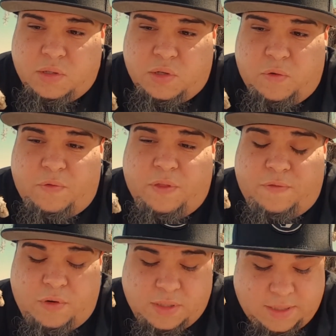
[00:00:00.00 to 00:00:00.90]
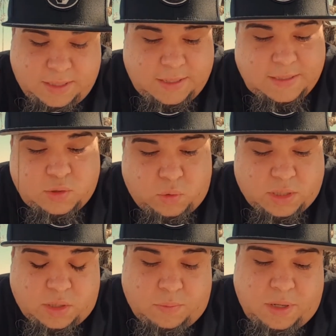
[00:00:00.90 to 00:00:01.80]
So for the first thing is
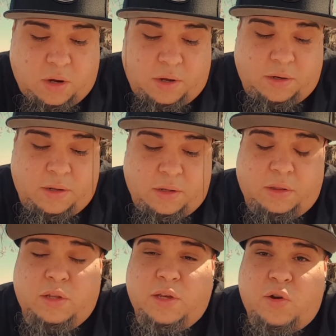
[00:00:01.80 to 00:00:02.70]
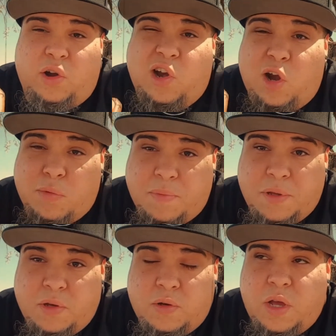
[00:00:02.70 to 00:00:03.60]
going to be on look or curb
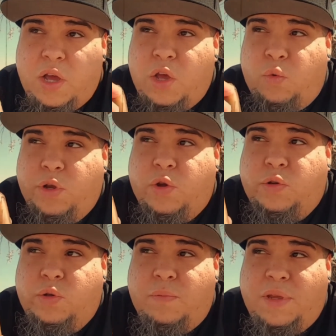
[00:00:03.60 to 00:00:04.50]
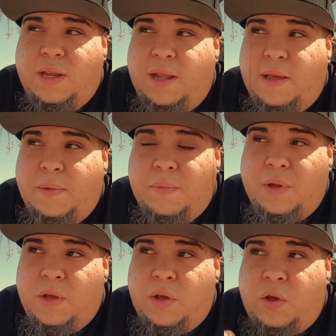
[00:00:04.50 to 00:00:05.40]
appeal. When you go into a B&M
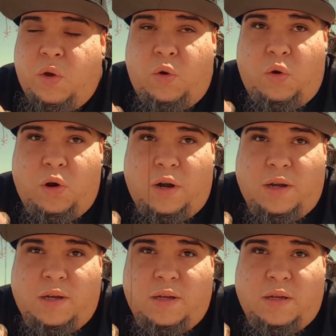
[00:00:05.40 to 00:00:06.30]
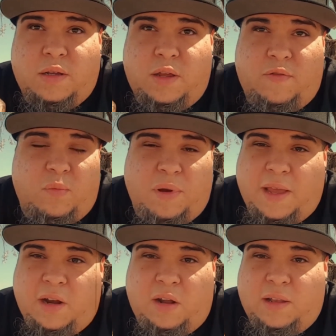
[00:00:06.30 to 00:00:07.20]
or if you're
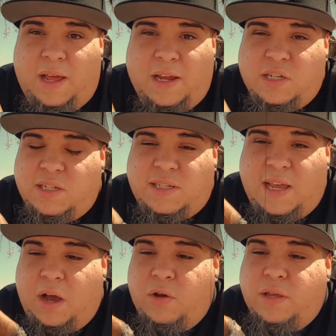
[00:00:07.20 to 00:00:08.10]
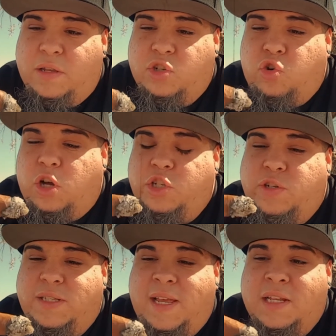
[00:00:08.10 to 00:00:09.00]
buying it online, just how it draws
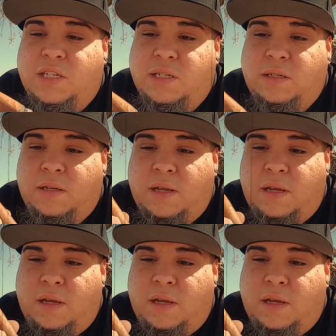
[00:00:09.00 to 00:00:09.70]
your attention.